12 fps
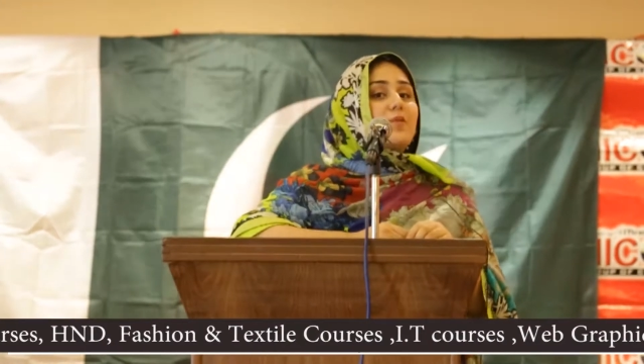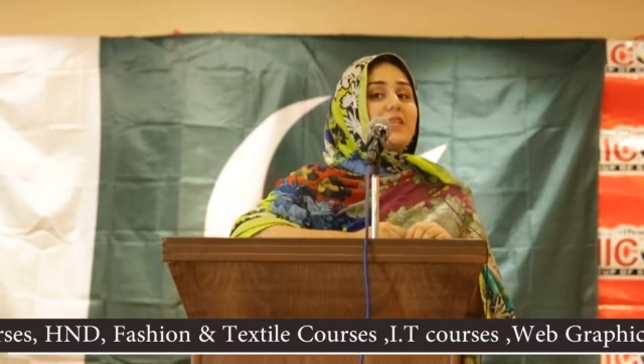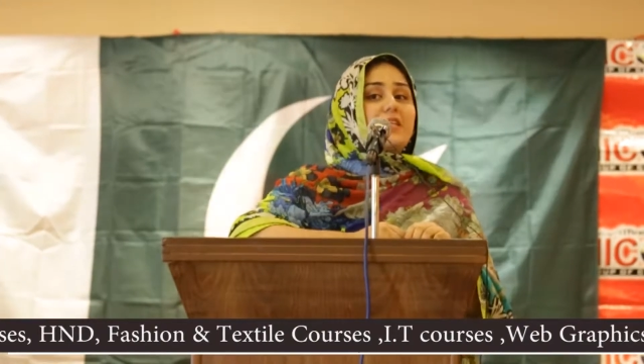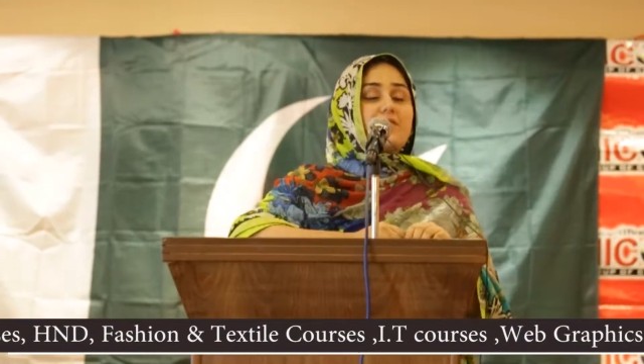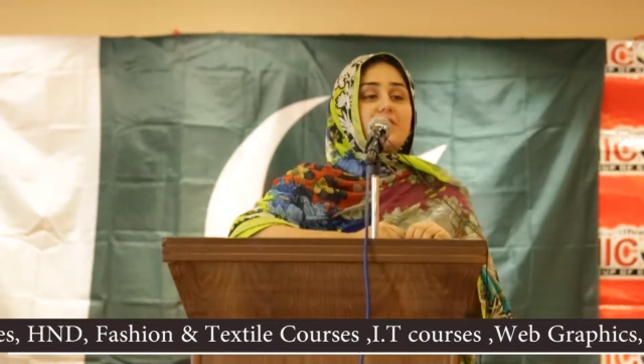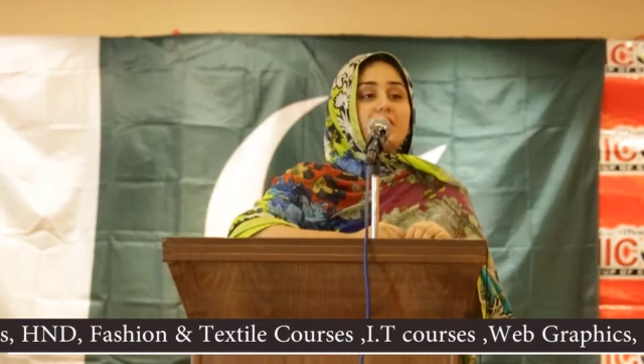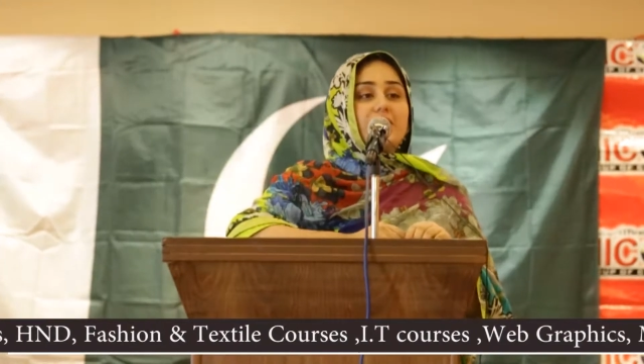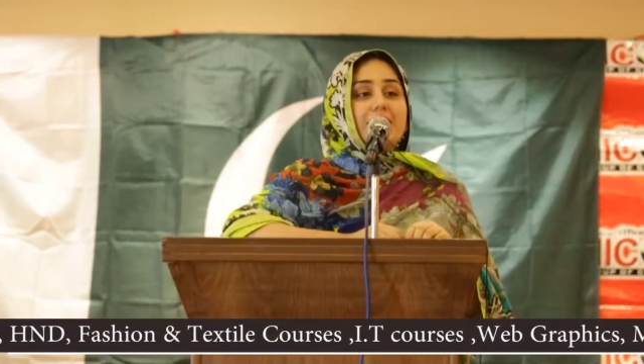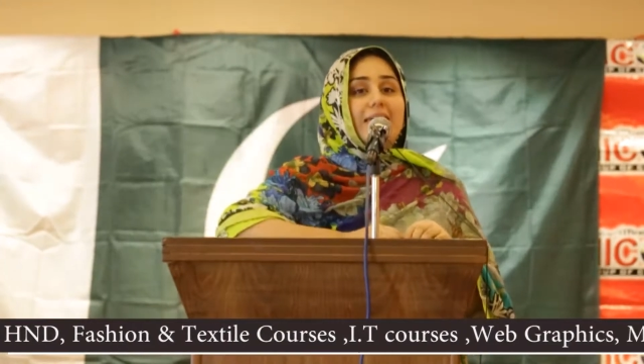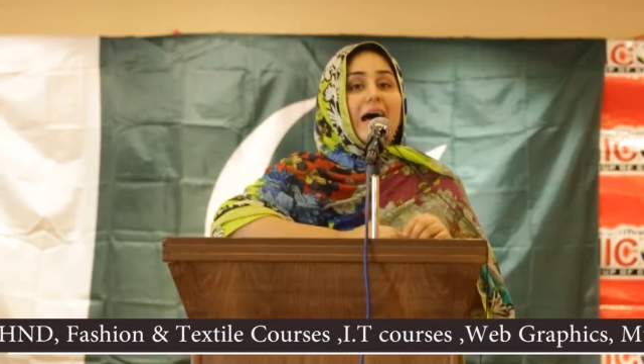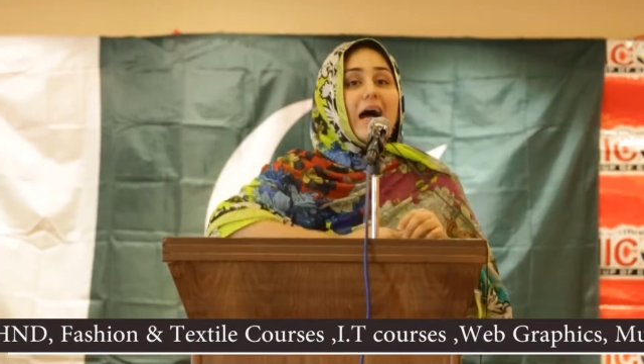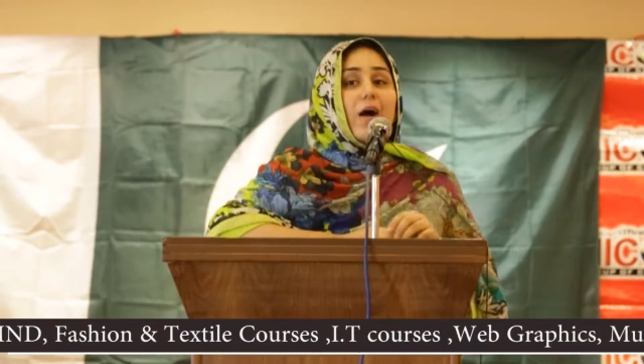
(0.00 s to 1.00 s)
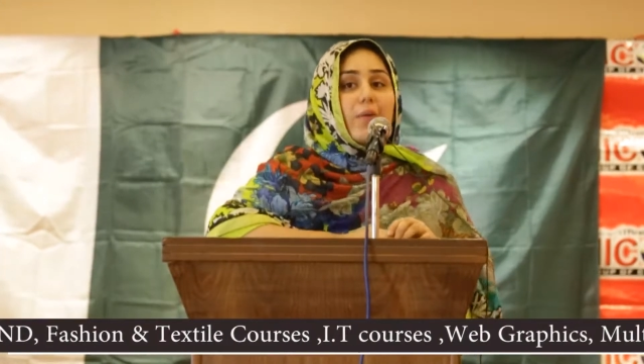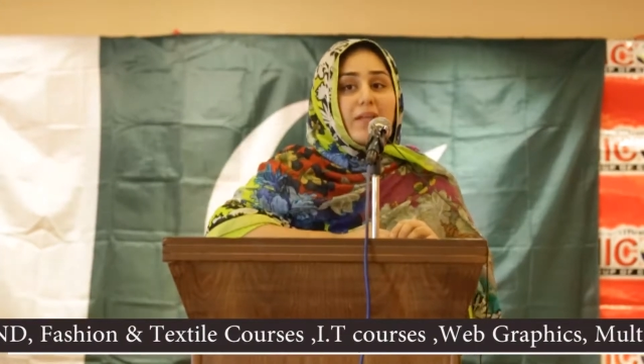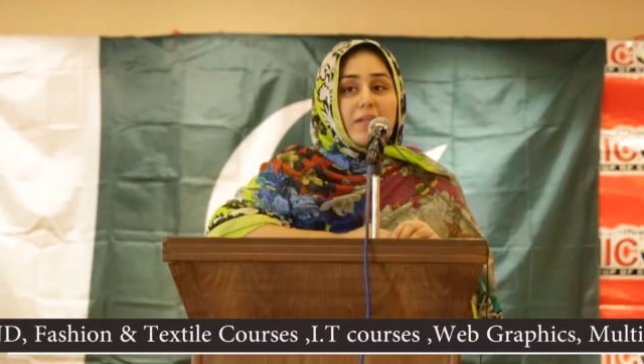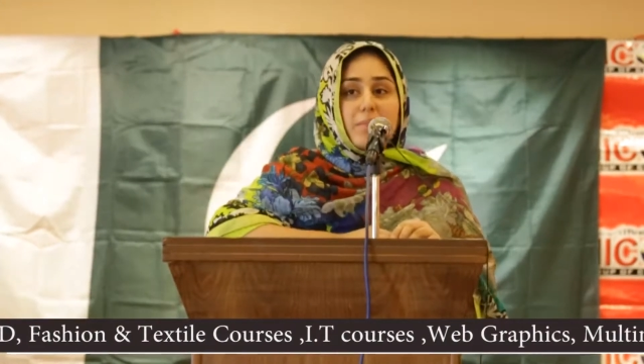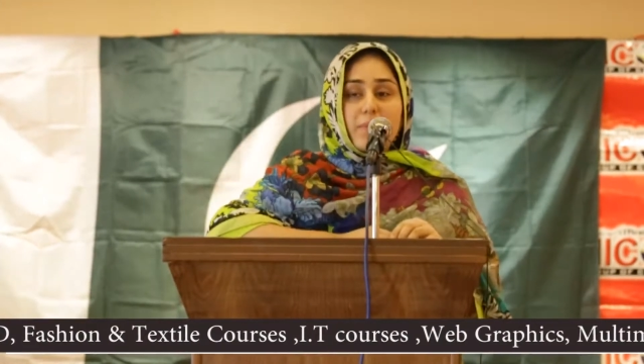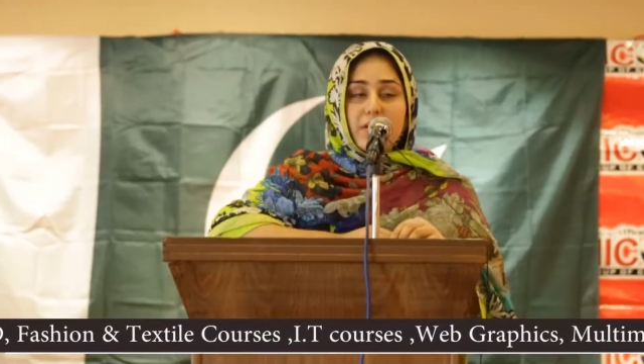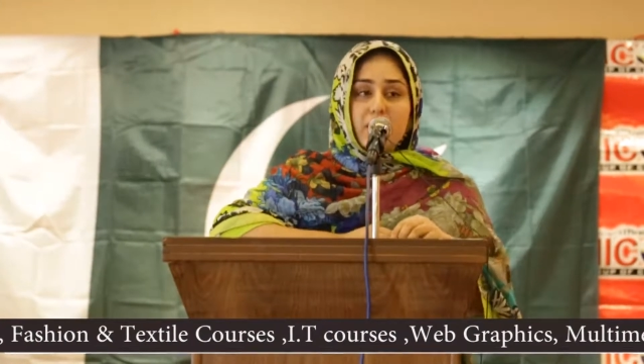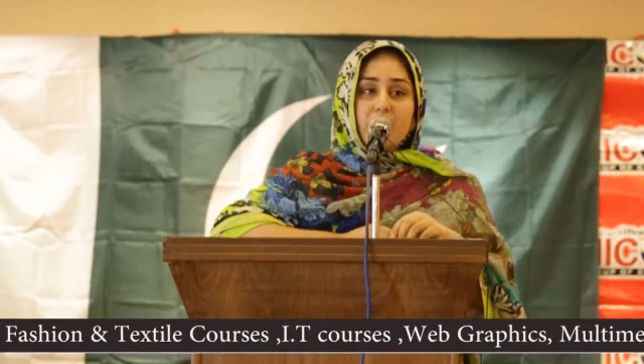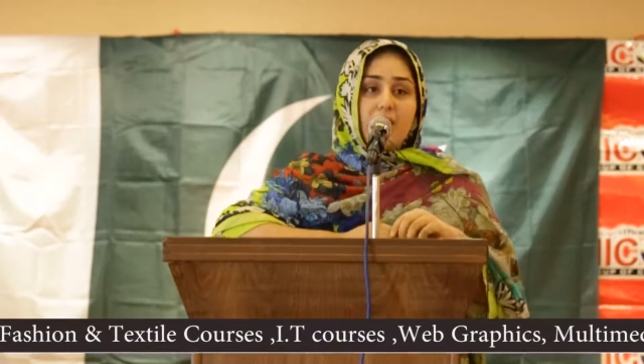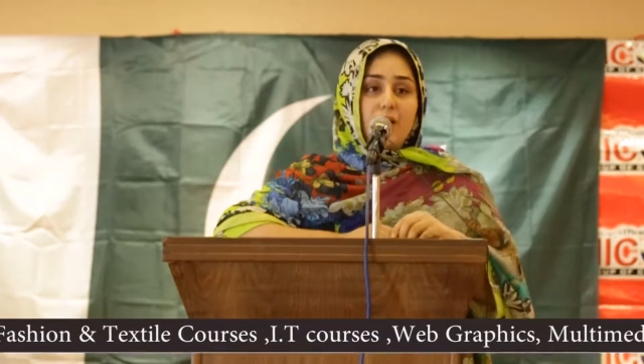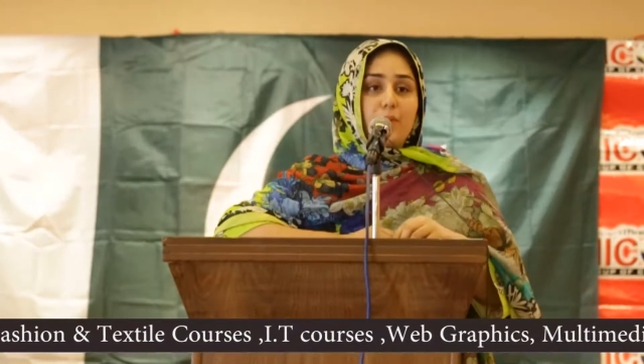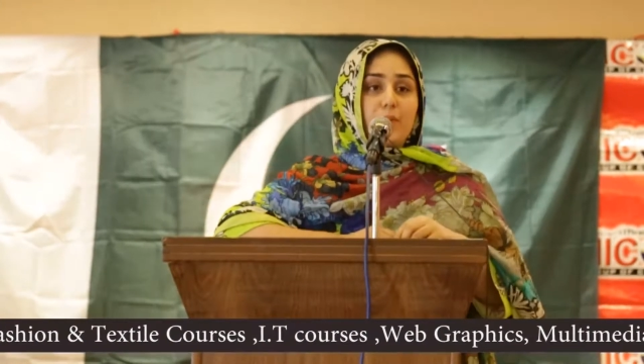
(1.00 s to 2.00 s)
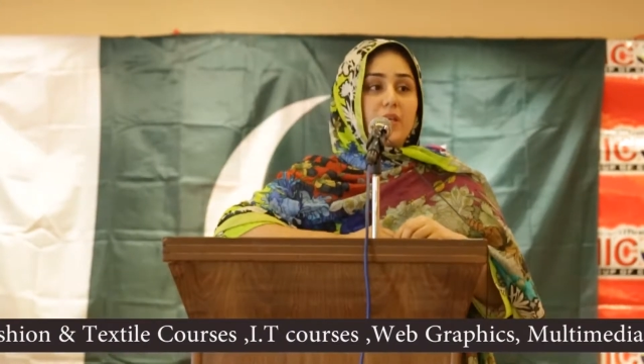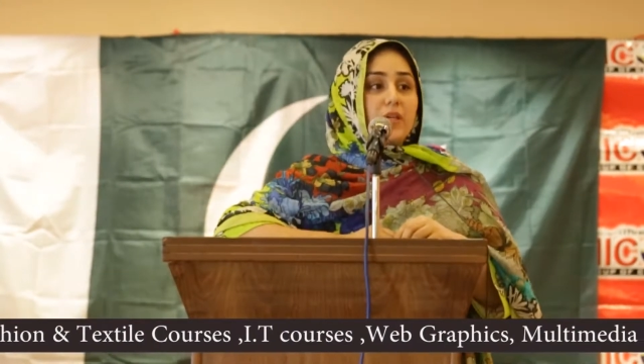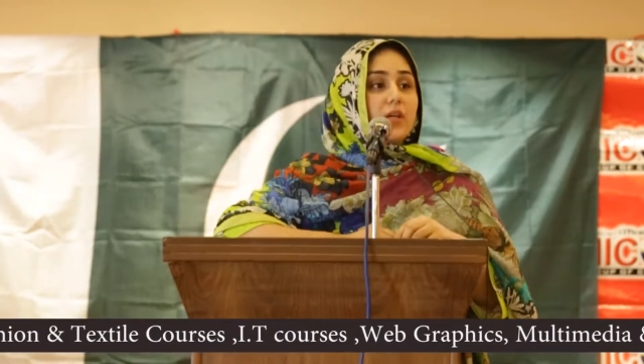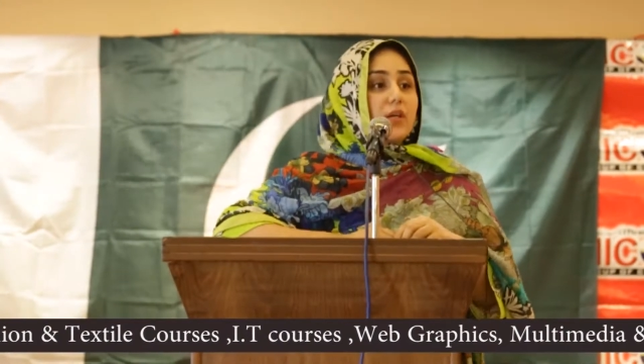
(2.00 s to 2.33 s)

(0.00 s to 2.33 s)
been given is how independent are we?